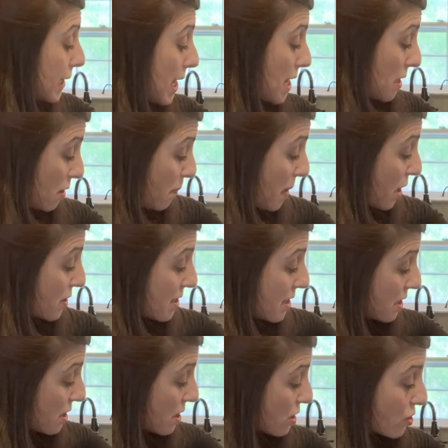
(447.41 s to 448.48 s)
leak because
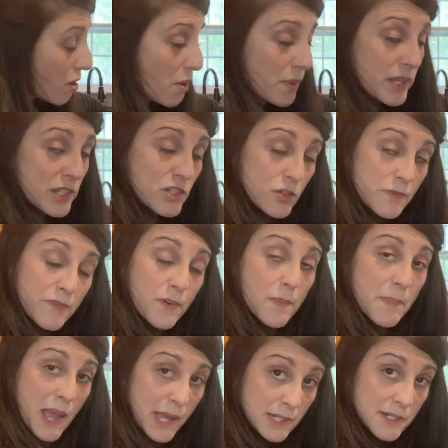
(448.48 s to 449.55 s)
this is going to
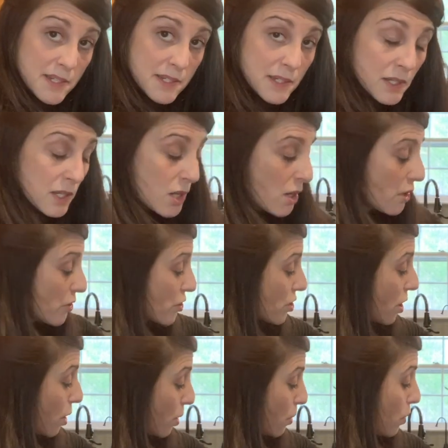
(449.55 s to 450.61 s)
ferment.
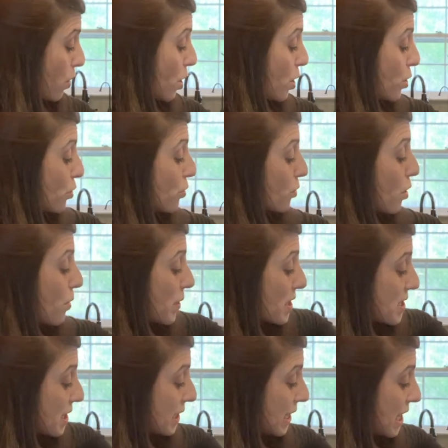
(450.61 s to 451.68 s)
So you're going
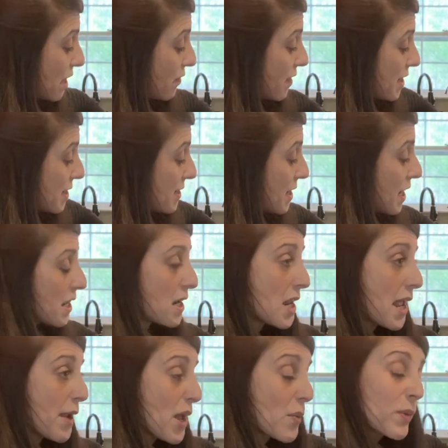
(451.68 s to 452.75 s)
to leave this in.
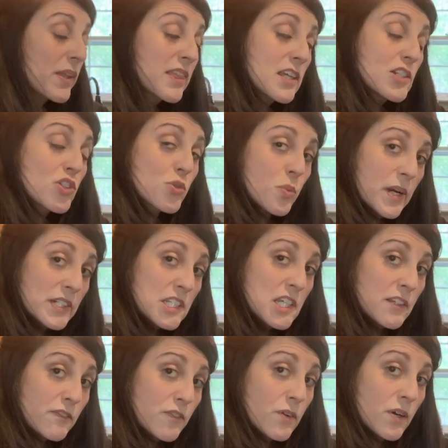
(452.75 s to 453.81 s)
Within
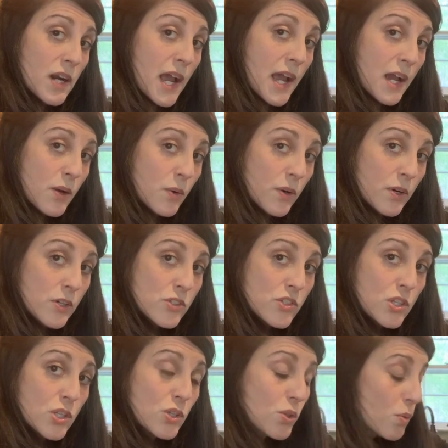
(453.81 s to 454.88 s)
24 hours,
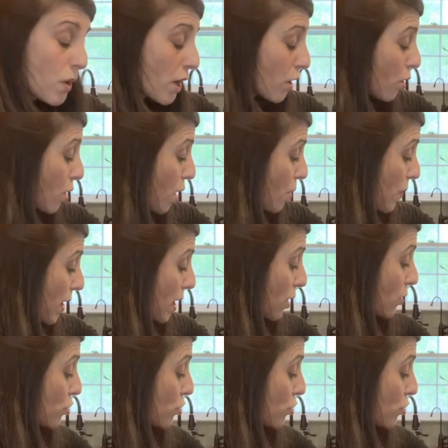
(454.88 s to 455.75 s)
you are going